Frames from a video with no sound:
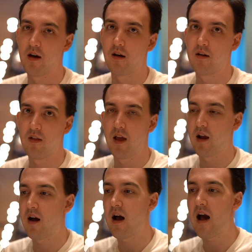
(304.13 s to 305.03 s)
Yeah,
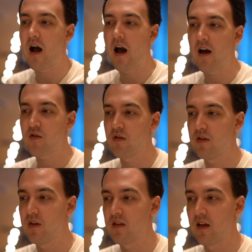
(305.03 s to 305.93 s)
like I
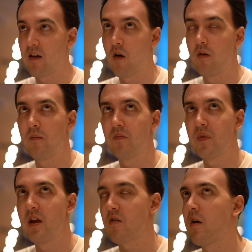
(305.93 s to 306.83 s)
actually think like
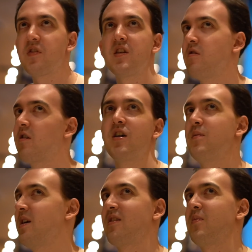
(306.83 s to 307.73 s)
it's obviously not
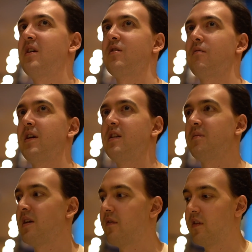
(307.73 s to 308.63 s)
going to be as big as Arena,
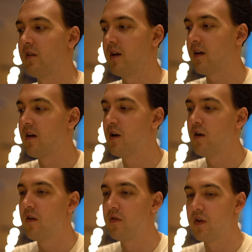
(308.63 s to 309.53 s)
but I feel like
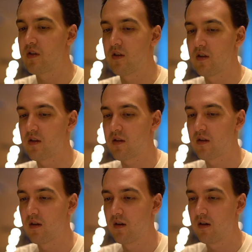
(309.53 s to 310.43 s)
this
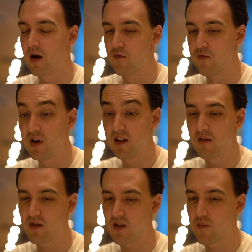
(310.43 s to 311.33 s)
is a really
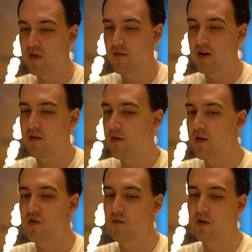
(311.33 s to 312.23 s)
good step in the right
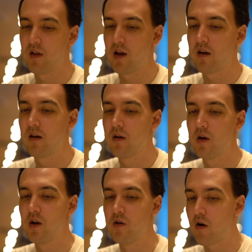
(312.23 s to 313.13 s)
direction, where
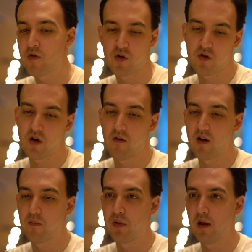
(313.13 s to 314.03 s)
like not just
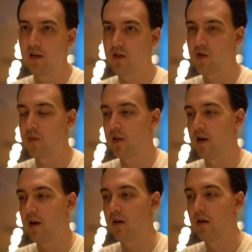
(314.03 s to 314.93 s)
sharing of playlists, but
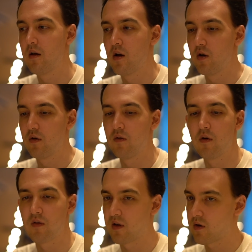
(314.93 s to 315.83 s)
like who
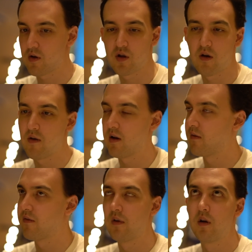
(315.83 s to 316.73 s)
knows, like sharing
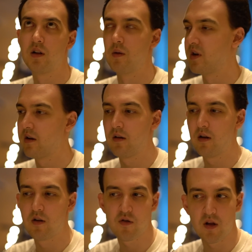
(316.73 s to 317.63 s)
of limited
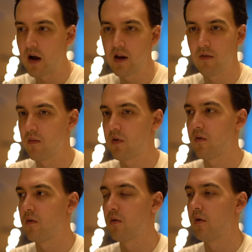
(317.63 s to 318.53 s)
edition items,
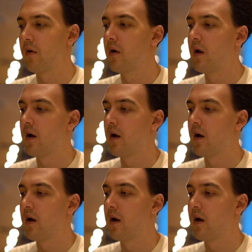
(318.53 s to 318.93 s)
or